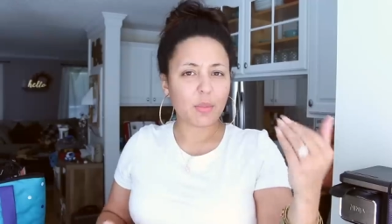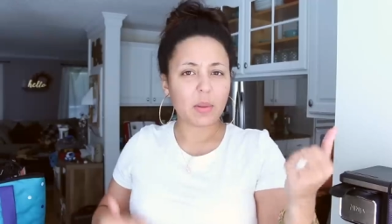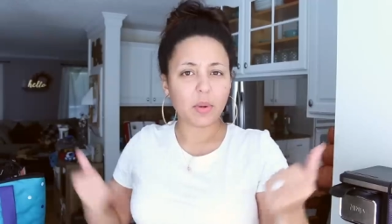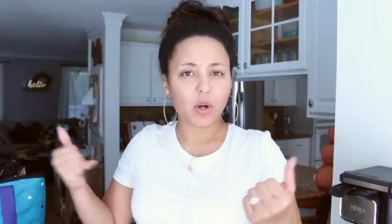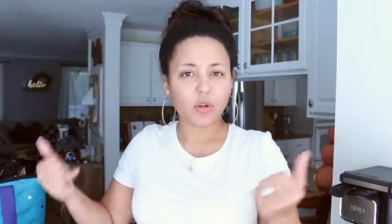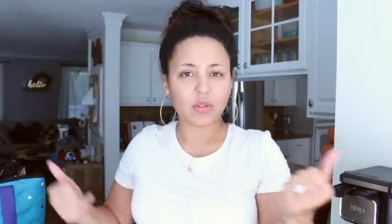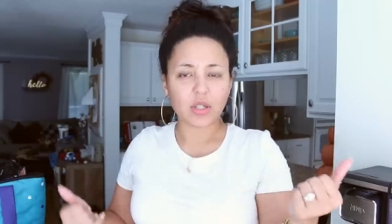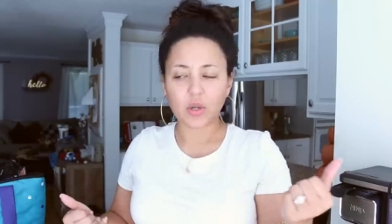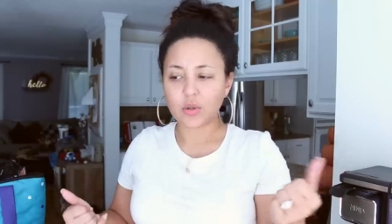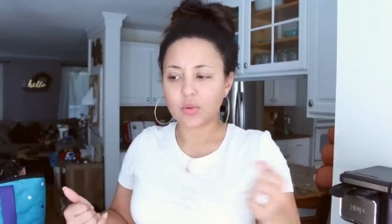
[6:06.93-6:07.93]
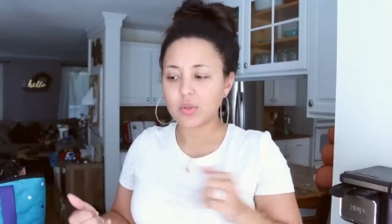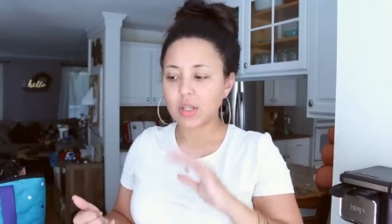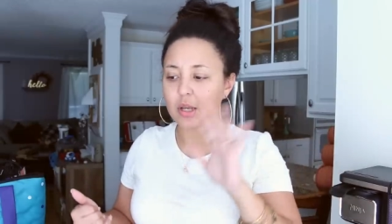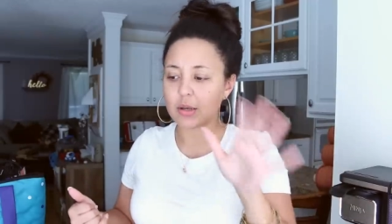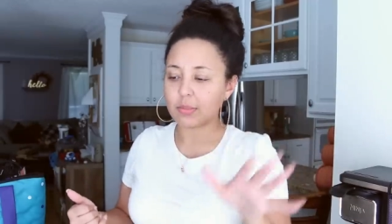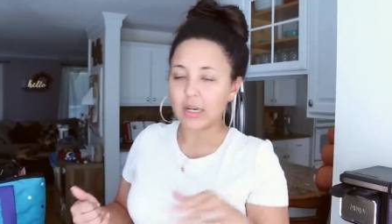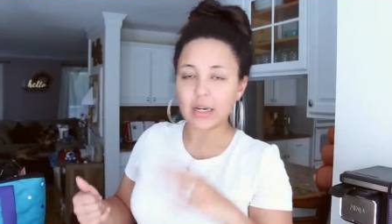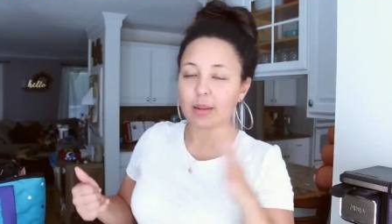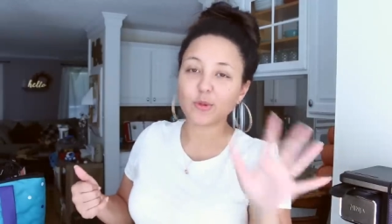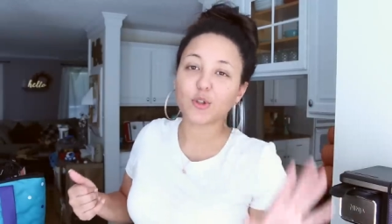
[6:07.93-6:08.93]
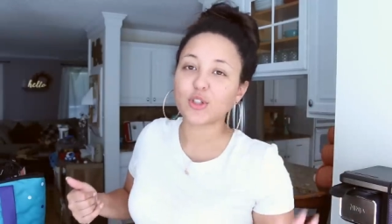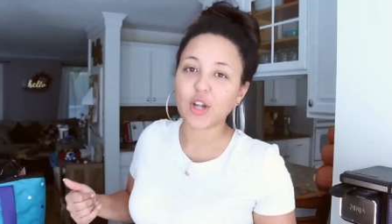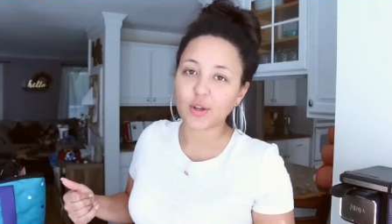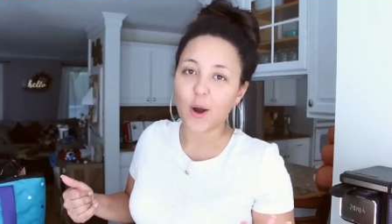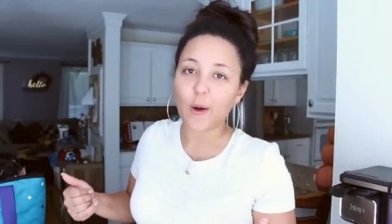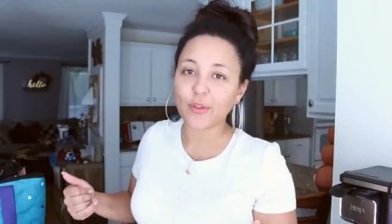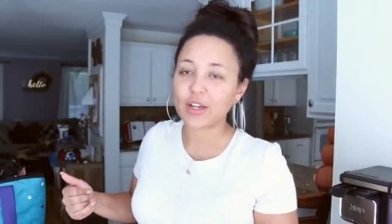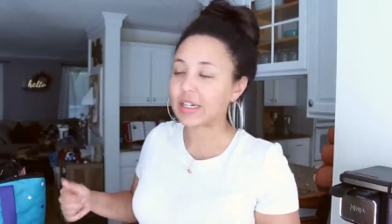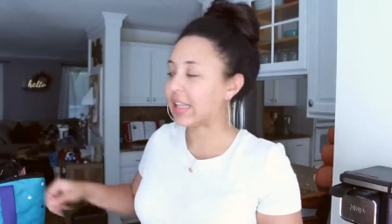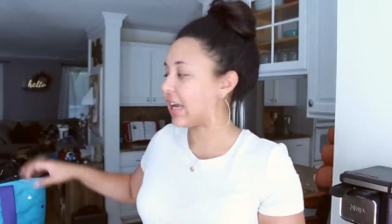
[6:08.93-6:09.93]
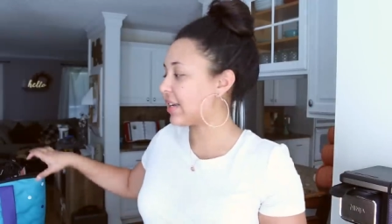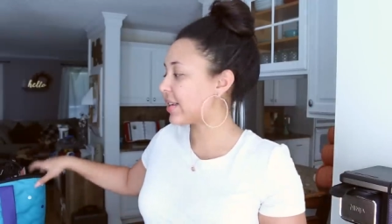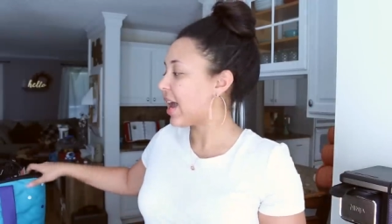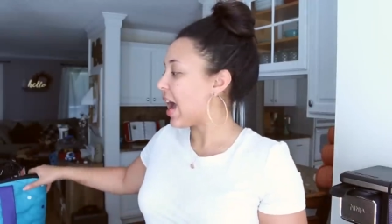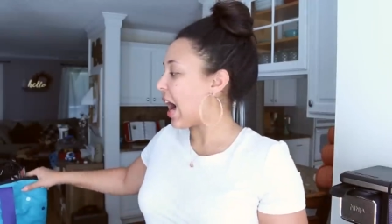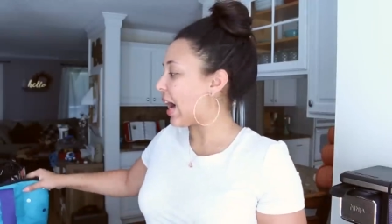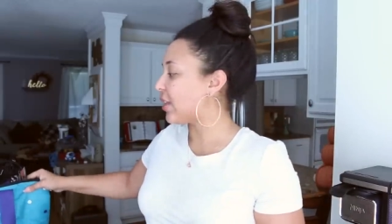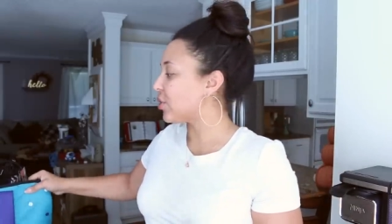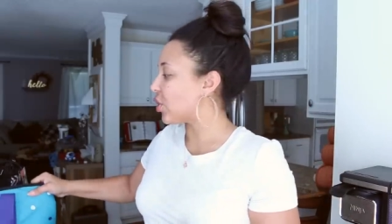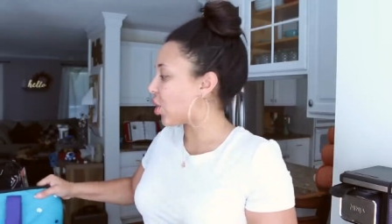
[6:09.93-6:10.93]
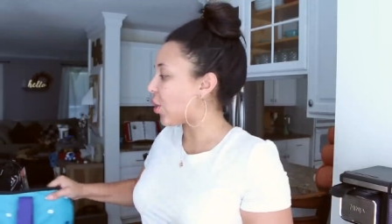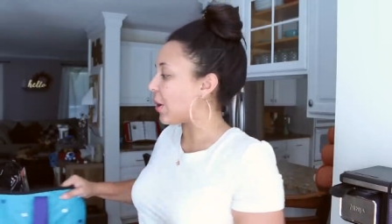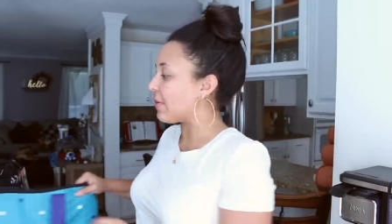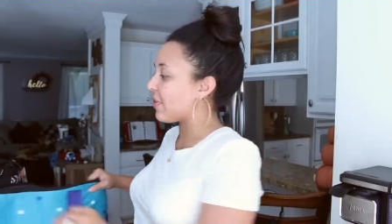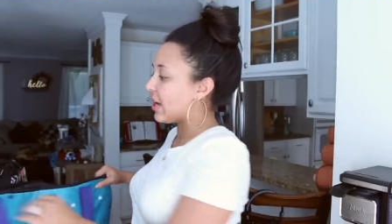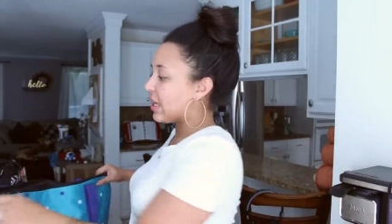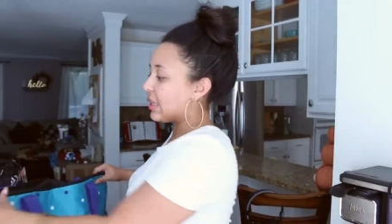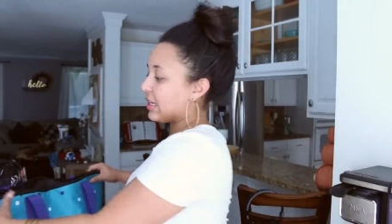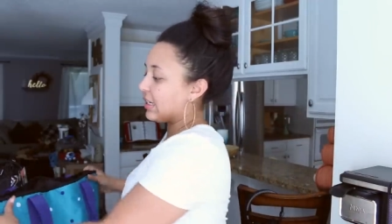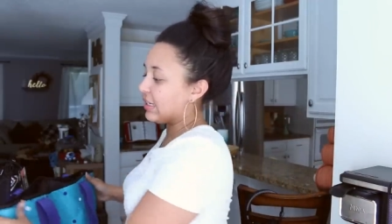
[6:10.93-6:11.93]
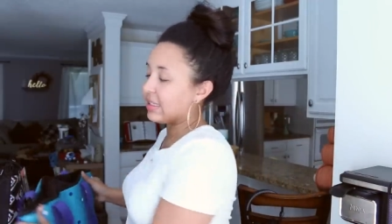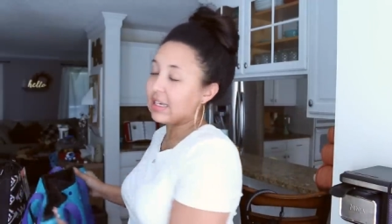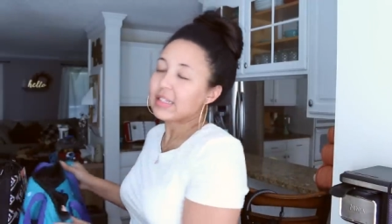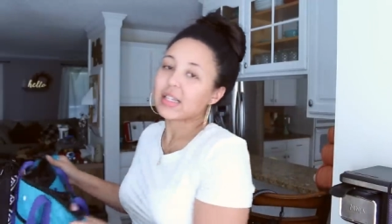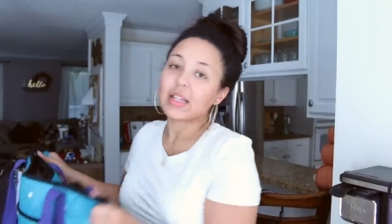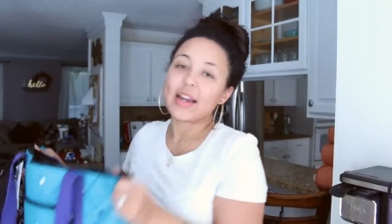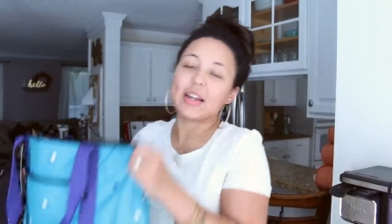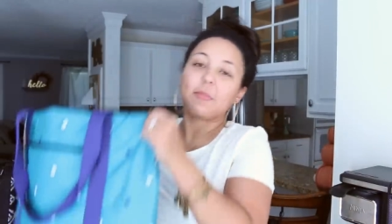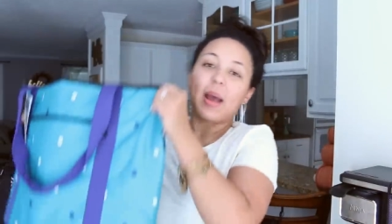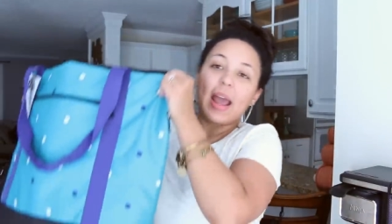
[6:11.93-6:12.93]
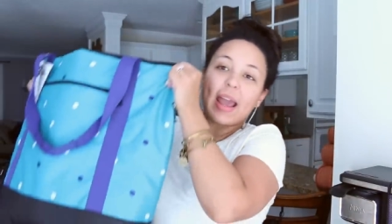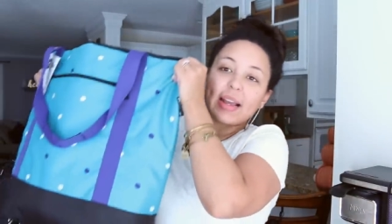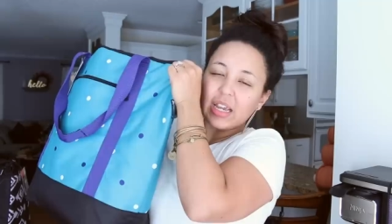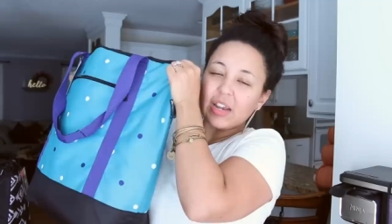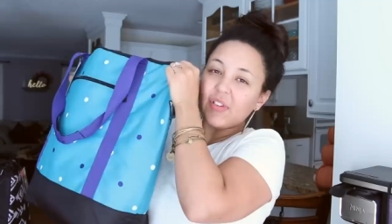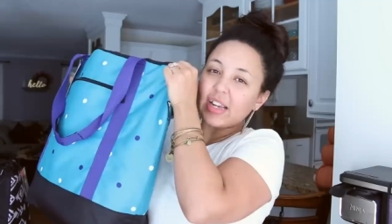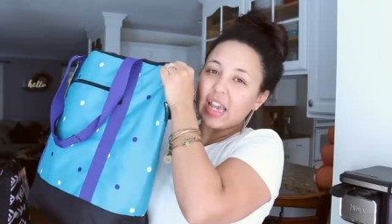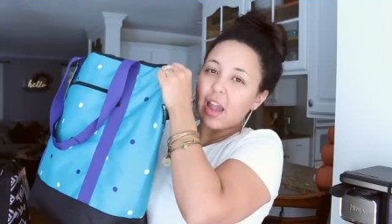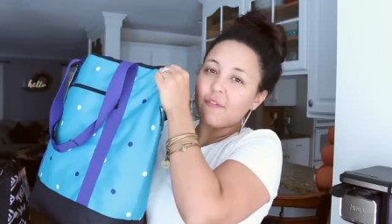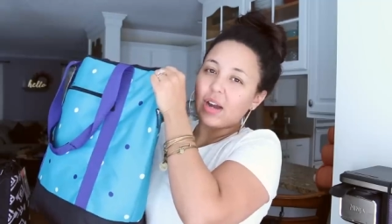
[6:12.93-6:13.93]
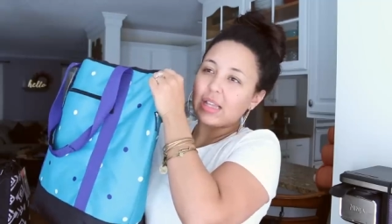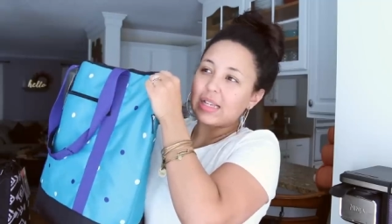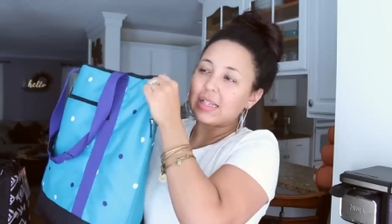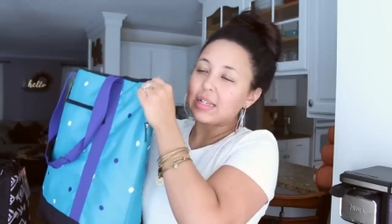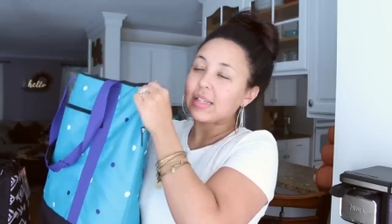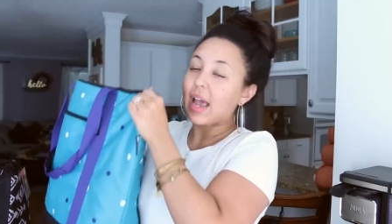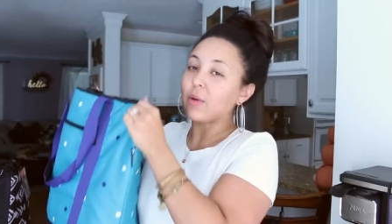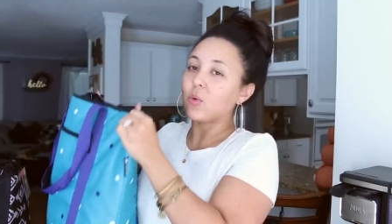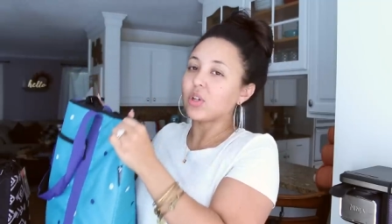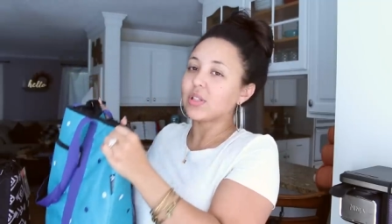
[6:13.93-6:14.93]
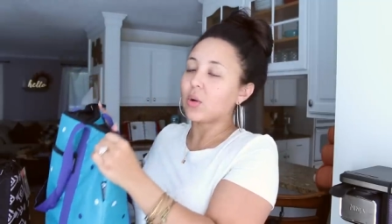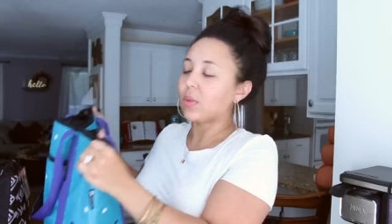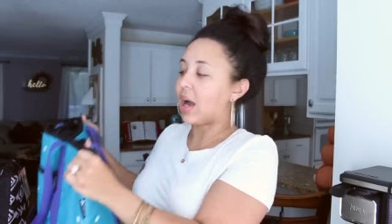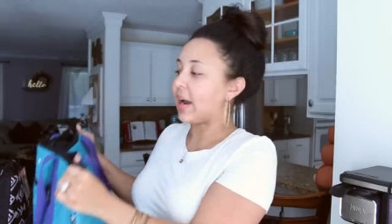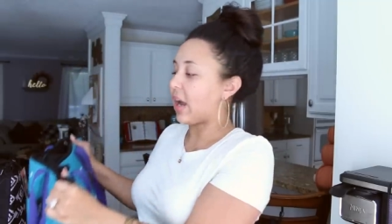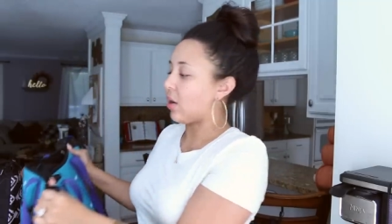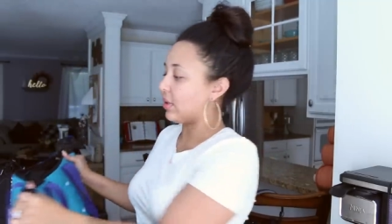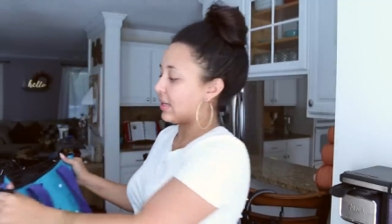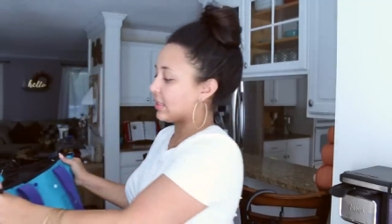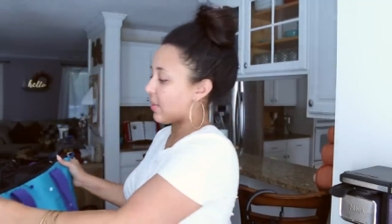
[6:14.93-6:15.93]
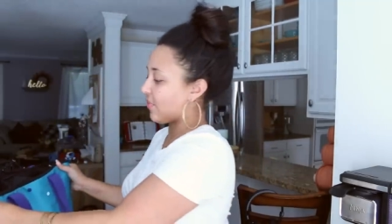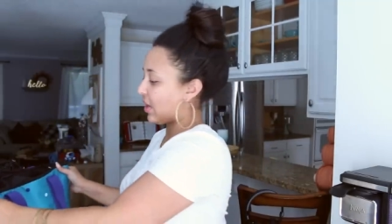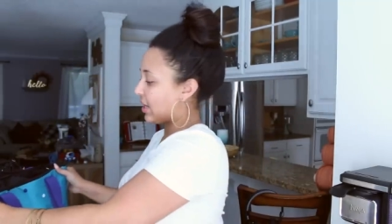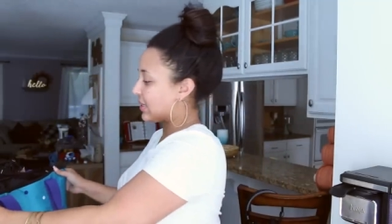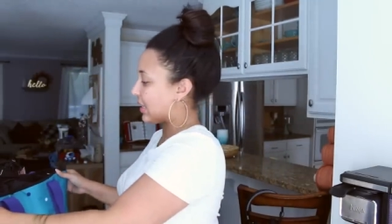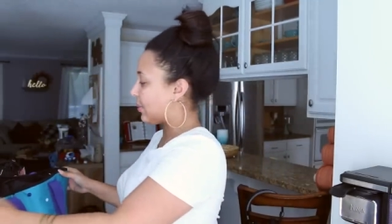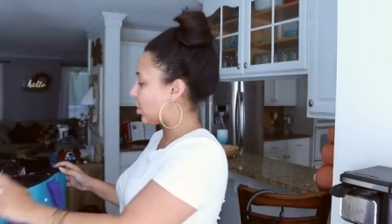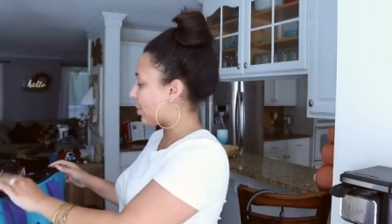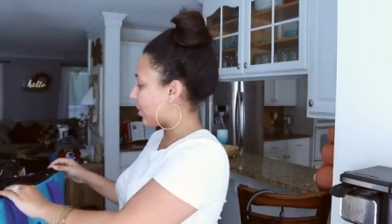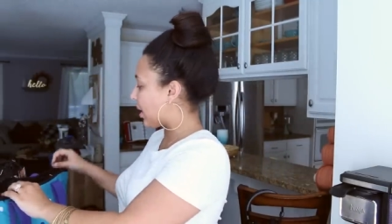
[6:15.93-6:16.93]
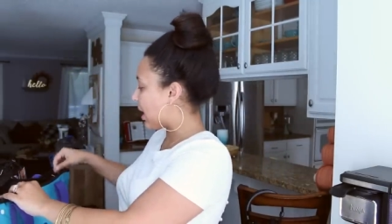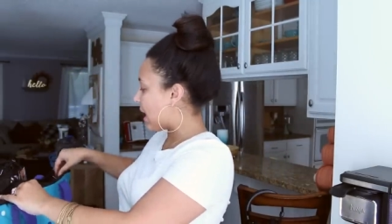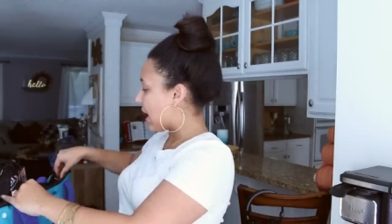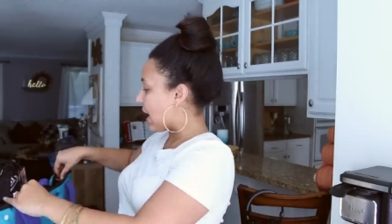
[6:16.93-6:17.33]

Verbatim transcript: remember whose is whose, but I'm just gonna show you all the good things. I love these insulated bags. If I can't find these exact ones online, I'll link something similar, but